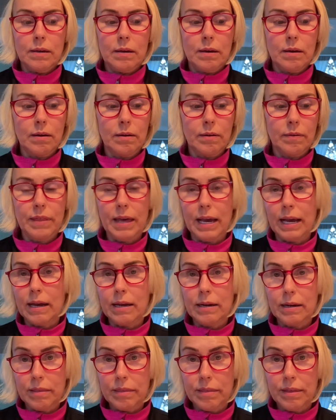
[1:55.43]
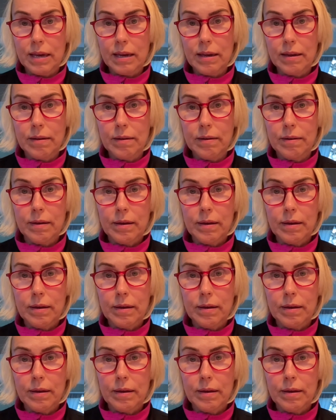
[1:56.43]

that kind of thing.